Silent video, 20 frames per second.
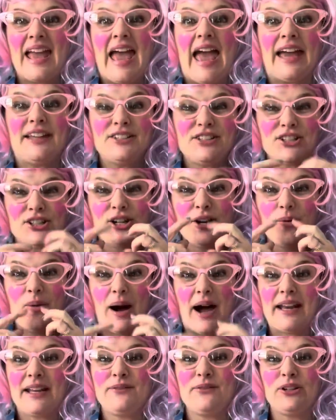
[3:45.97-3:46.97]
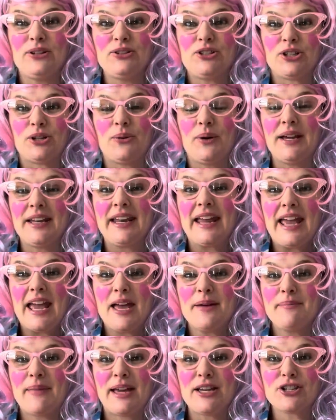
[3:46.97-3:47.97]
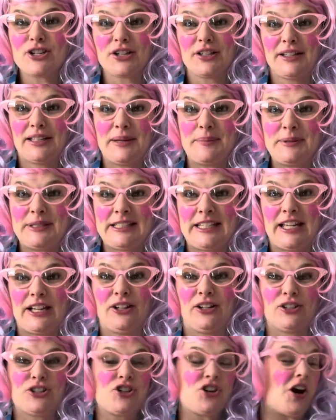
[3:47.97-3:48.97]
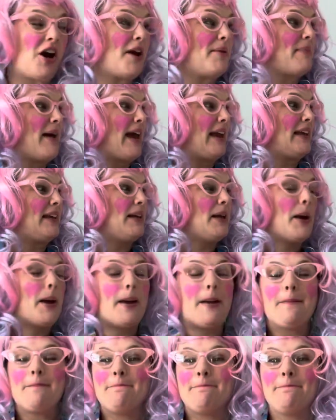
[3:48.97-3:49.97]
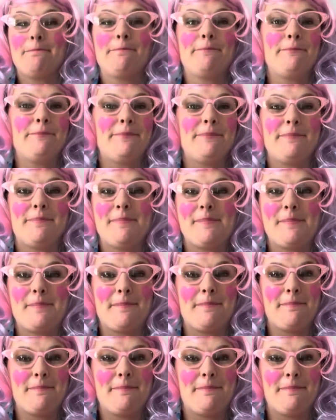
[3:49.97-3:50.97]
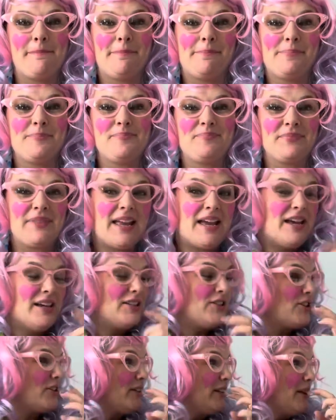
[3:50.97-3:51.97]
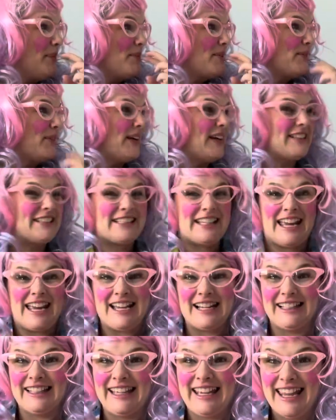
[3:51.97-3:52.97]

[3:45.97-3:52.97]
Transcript: And do you know what? If you do it, it makes your lips tingle. Try it, Maggie. Mmm. Do your lips feel tingly?